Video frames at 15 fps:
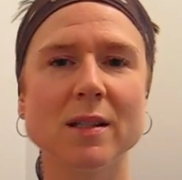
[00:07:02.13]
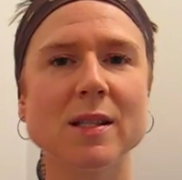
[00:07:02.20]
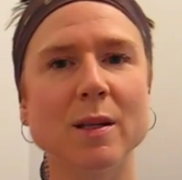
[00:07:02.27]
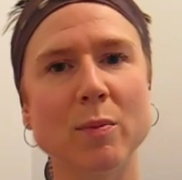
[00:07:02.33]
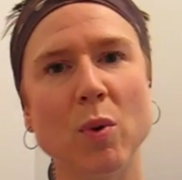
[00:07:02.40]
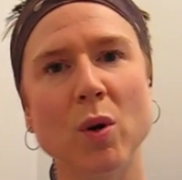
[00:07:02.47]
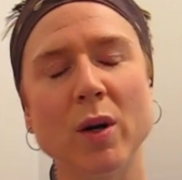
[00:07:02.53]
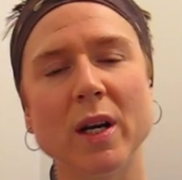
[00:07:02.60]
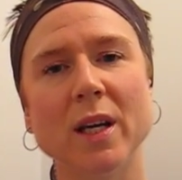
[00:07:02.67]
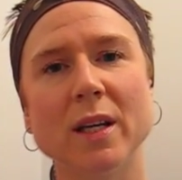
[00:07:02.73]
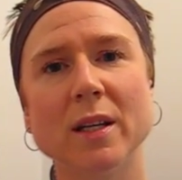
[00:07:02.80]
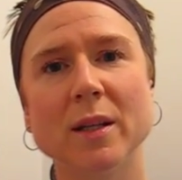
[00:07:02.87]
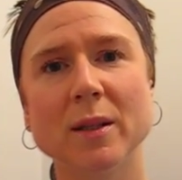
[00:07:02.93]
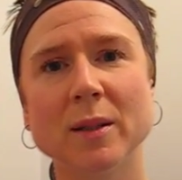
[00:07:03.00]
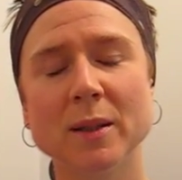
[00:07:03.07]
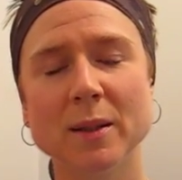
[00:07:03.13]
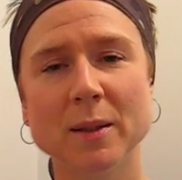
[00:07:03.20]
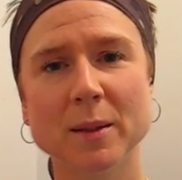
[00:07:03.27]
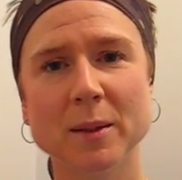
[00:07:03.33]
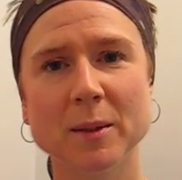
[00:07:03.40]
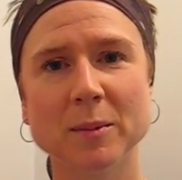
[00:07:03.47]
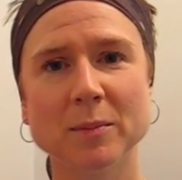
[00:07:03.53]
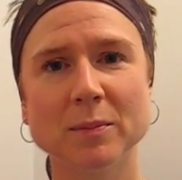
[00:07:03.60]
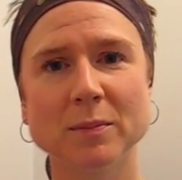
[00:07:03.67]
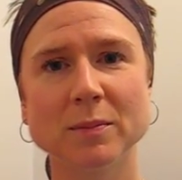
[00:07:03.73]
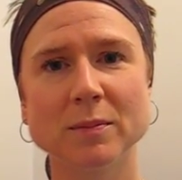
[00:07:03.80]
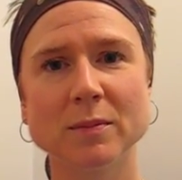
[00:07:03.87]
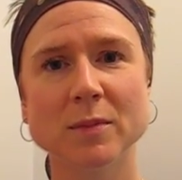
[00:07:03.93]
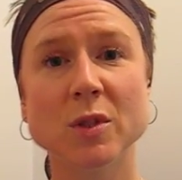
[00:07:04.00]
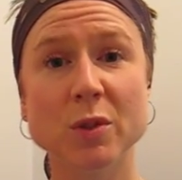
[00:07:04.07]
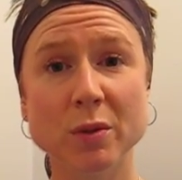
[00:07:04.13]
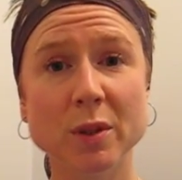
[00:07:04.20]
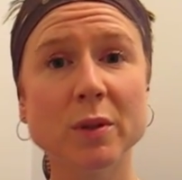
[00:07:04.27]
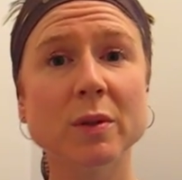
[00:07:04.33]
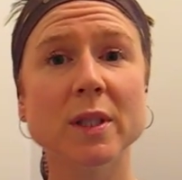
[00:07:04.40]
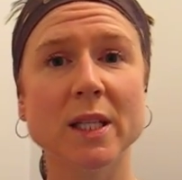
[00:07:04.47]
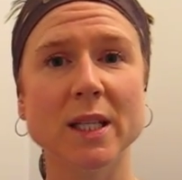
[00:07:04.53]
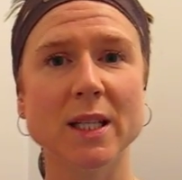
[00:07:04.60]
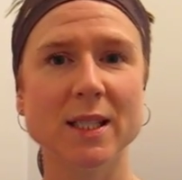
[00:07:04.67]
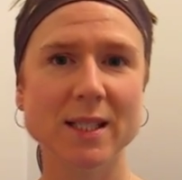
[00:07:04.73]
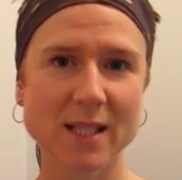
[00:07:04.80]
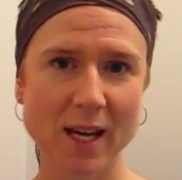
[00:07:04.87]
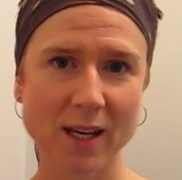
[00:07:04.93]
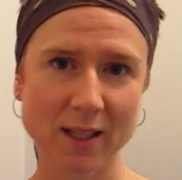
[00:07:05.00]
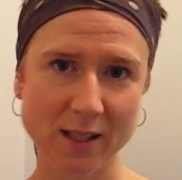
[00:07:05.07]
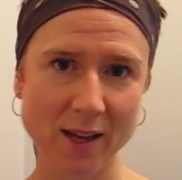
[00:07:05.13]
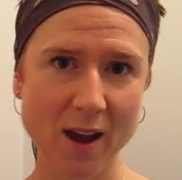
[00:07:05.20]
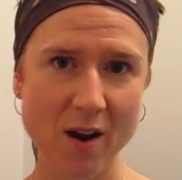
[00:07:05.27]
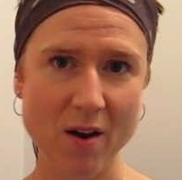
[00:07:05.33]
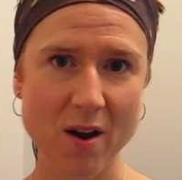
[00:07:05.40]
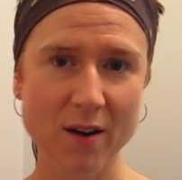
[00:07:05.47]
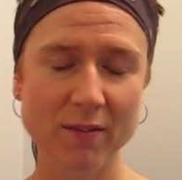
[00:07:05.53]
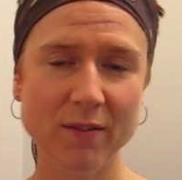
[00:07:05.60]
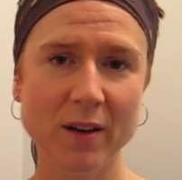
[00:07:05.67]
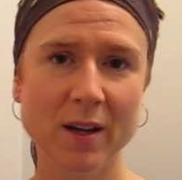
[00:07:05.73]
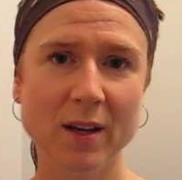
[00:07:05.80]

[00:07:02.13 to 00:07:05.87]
supported, truly taken care of,